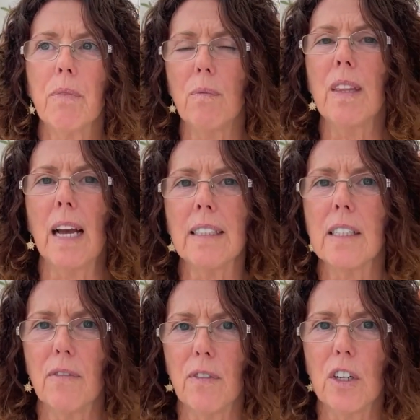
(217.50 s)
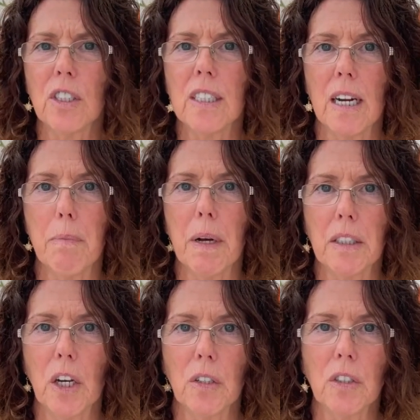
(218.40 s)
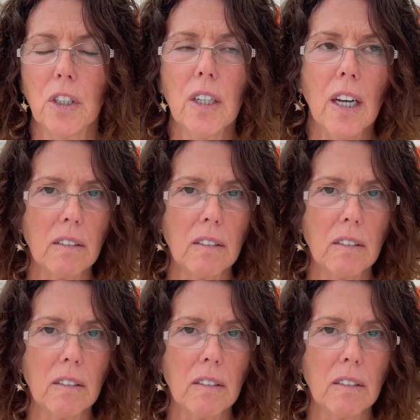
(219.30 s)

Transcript: that's the first step I'd go to.